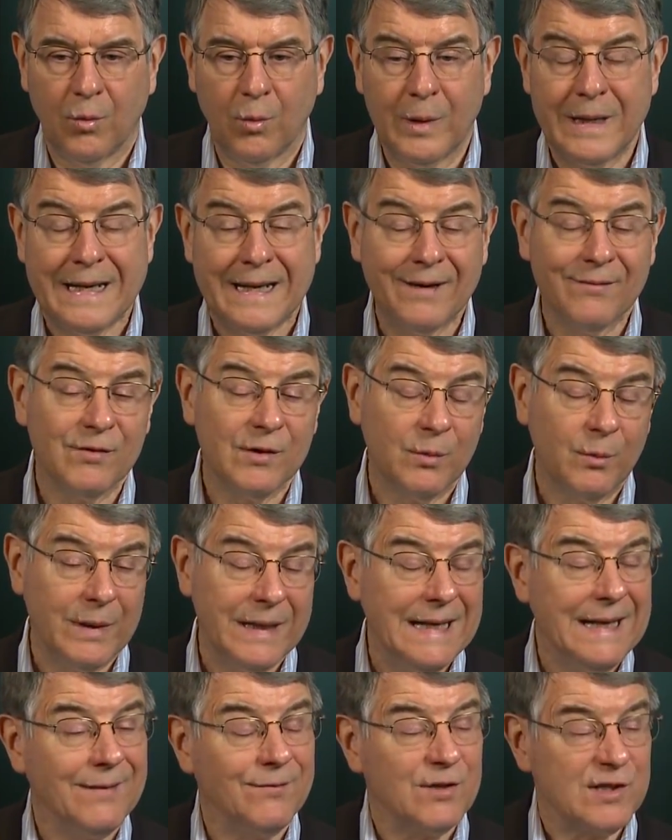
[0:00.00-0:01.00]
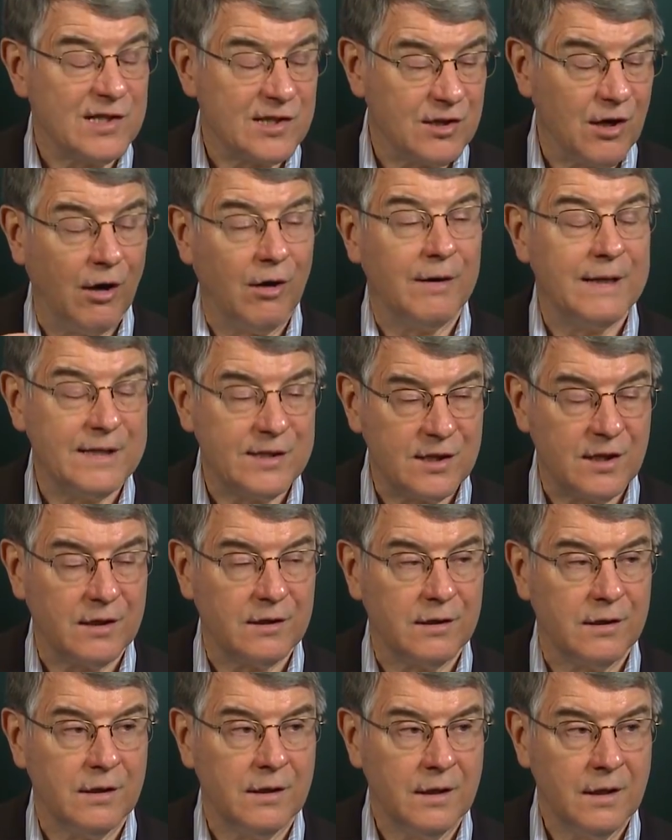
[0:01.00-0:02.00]
we never saw each
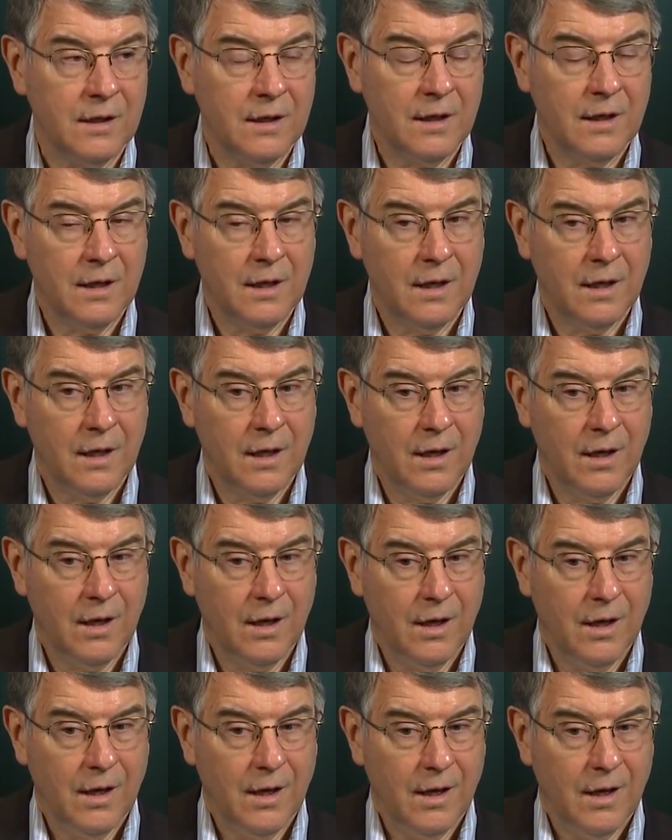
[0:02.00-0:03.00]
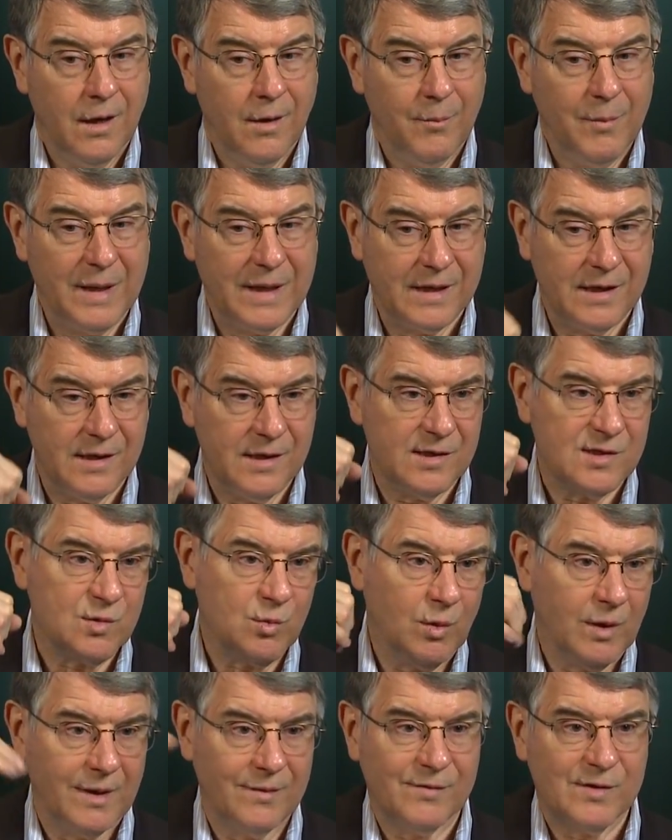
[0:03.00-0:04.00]
other, because
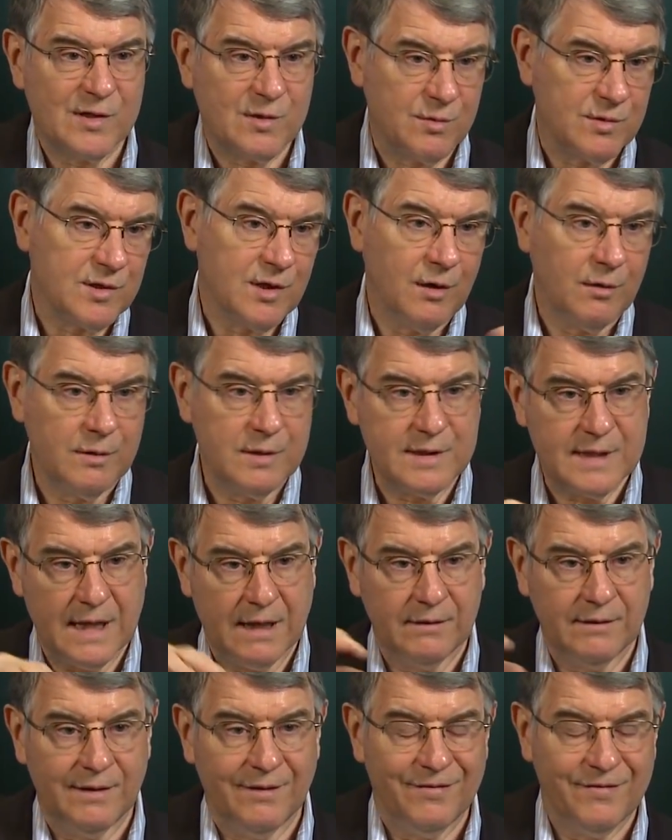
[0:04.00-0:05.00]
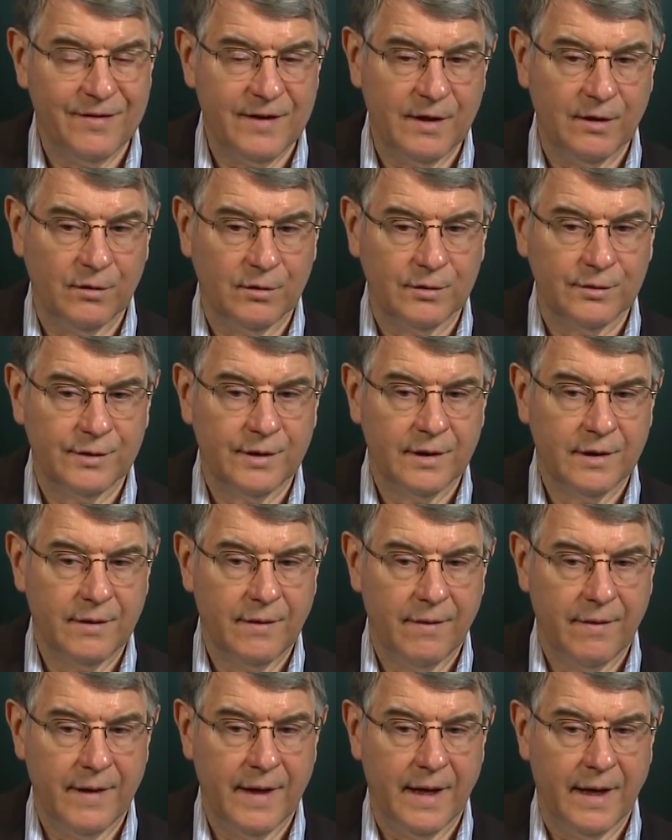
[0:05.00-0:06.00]
one of us was always out in the field
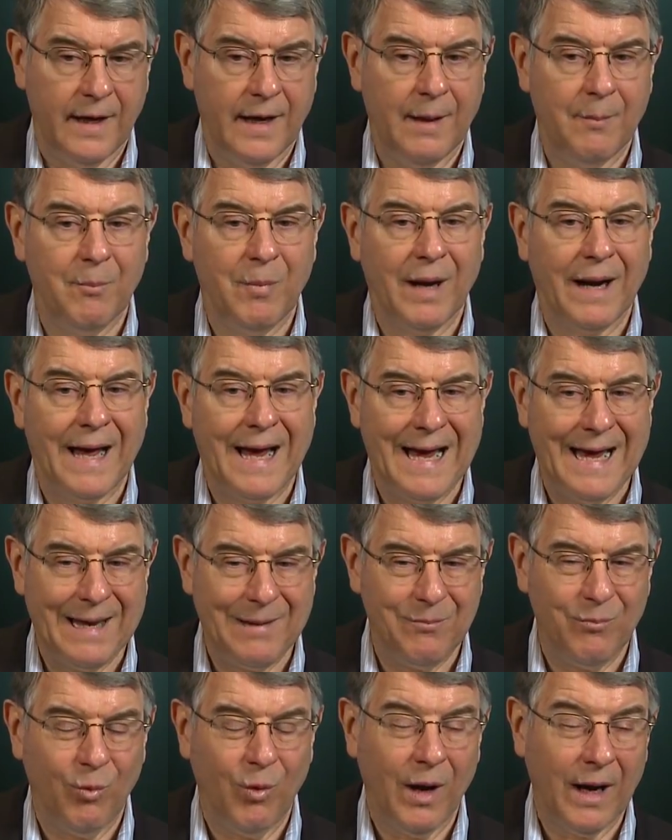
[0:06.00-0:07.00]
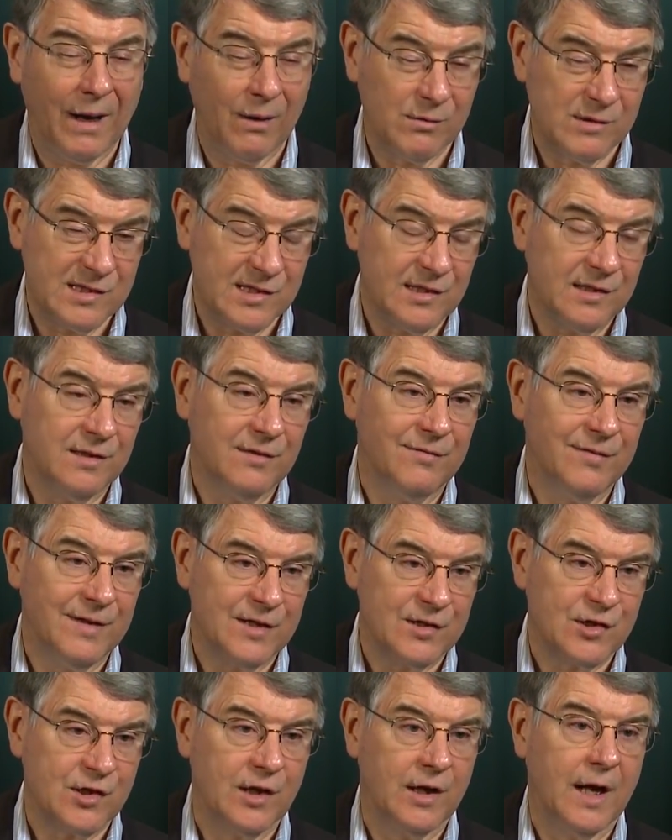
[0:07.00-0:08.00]
then. But while I was at
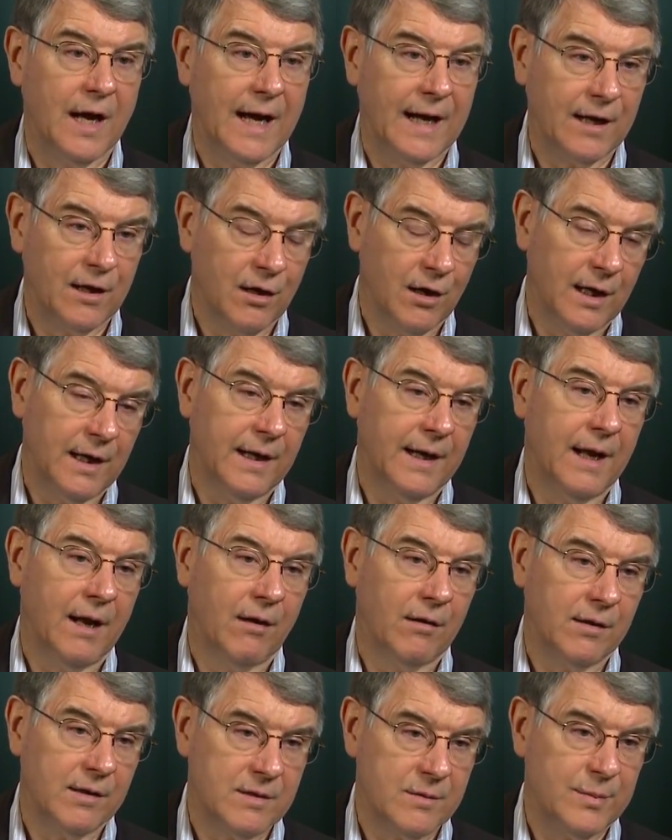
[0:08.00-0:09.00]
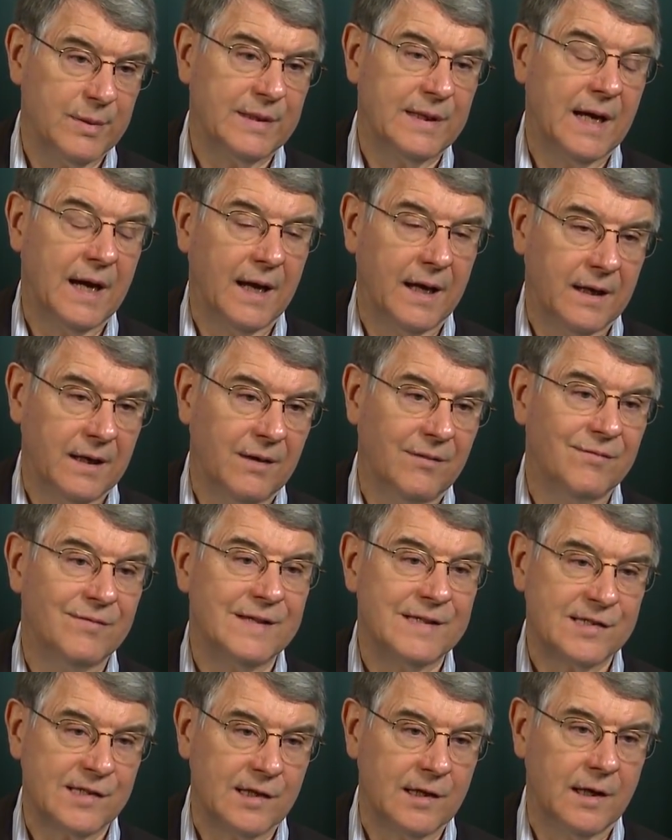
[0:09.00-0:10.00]
division, I'd gone down to the battalion and
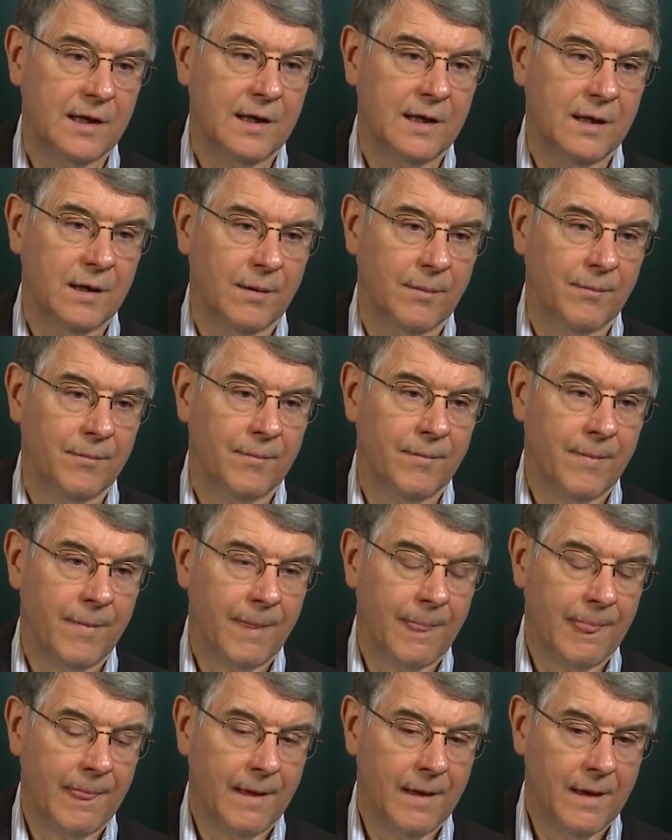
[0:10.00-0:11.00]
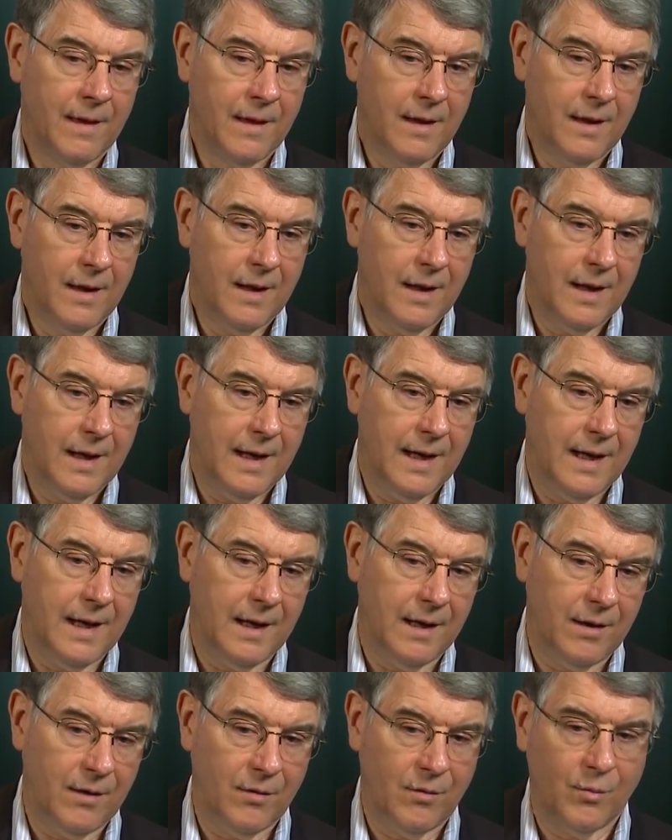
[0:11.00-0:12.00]
visited him.
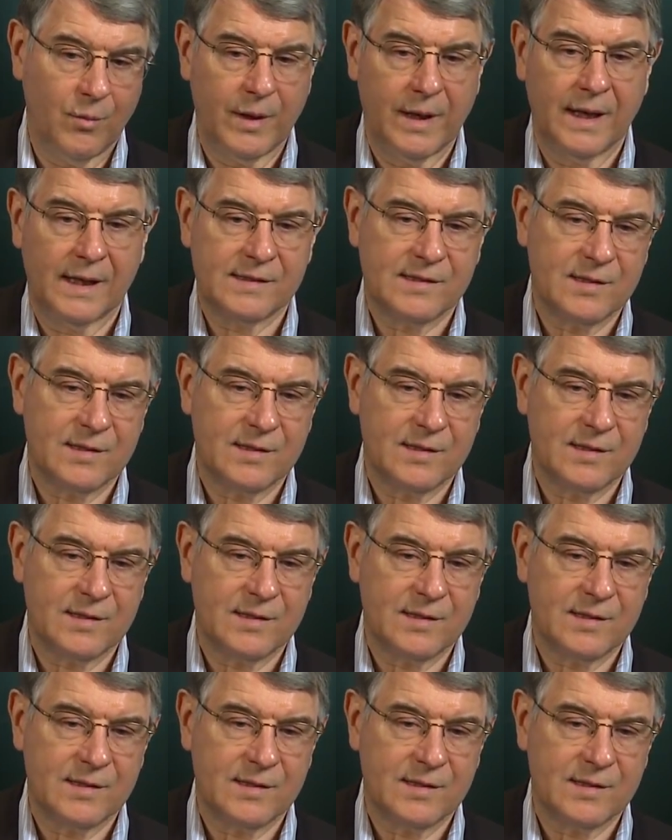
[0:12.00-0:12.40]
And we got